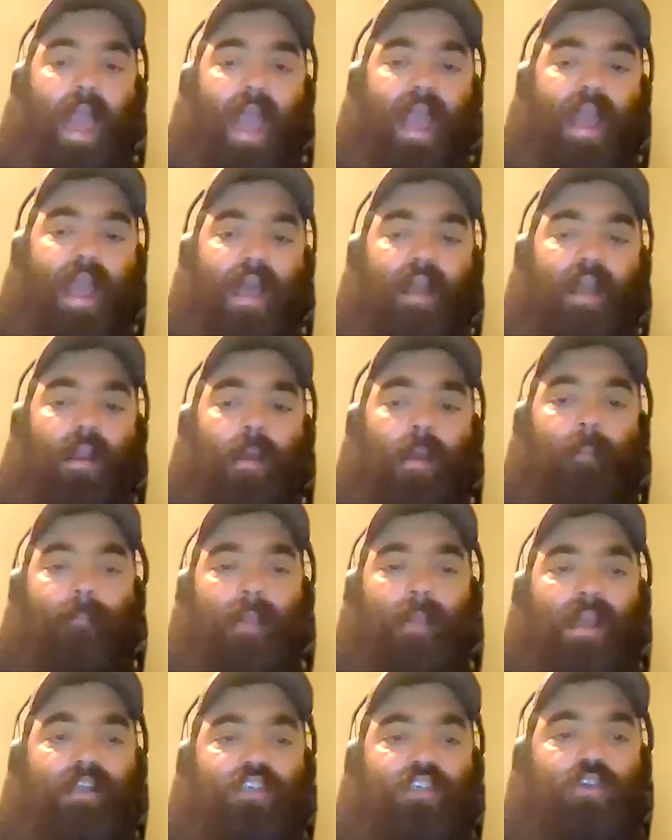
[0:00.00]
And
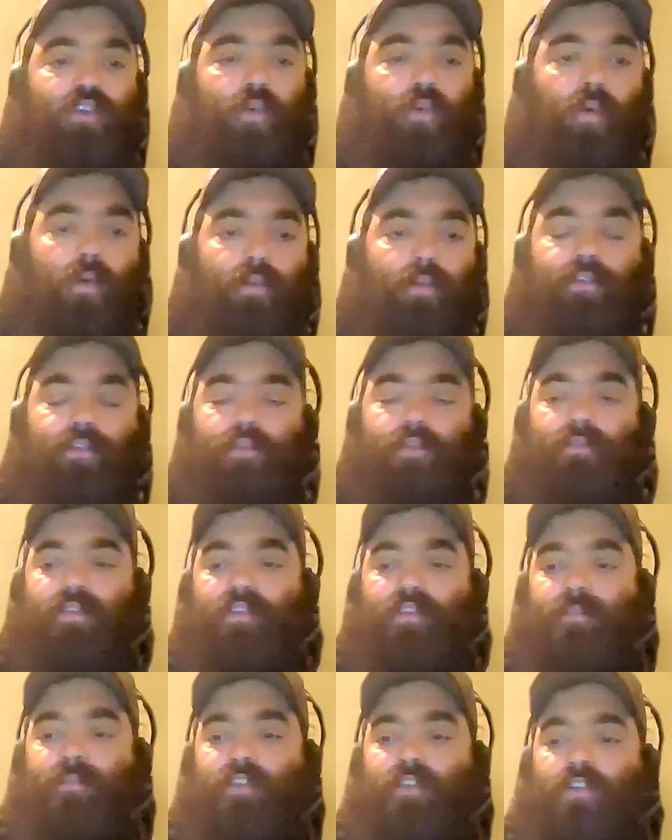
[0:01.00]
make sure to
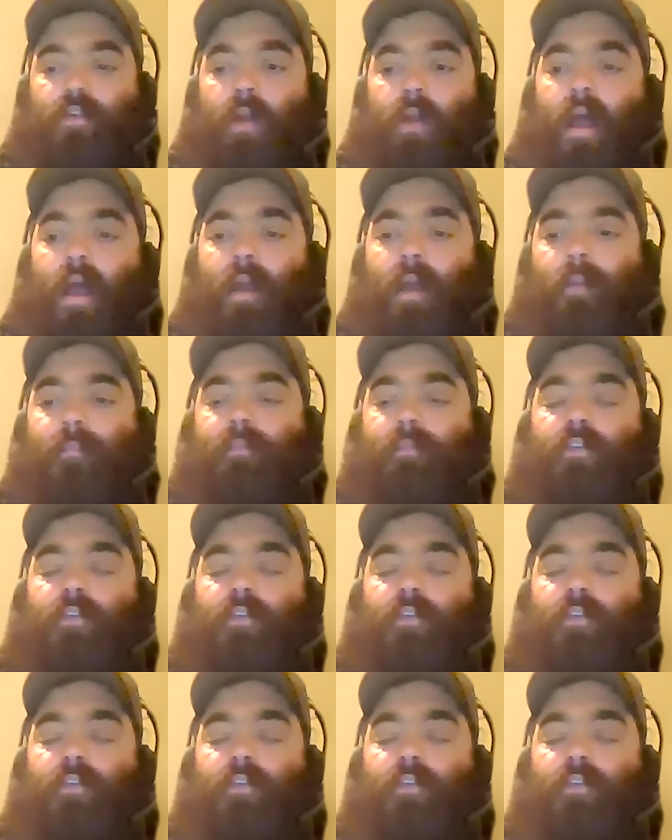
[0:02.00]
subscribe